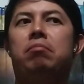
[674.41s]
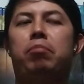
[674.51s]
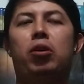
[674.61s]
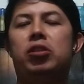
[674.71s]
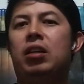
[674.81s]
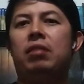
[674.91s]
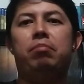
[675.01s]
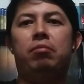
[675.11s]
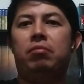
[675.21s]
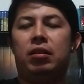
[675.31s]
positive,
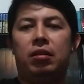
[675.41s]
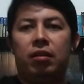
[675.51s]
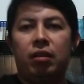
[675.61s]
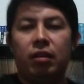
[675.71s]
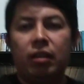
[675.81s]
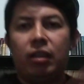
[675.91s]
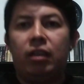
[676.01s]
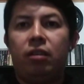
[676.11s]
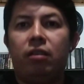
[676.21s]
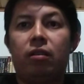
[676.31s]

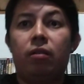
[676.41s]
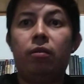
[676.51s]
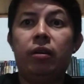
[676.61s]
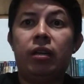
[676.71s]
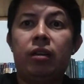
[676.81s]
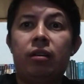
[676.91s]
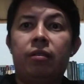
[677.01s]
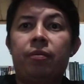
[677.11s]
the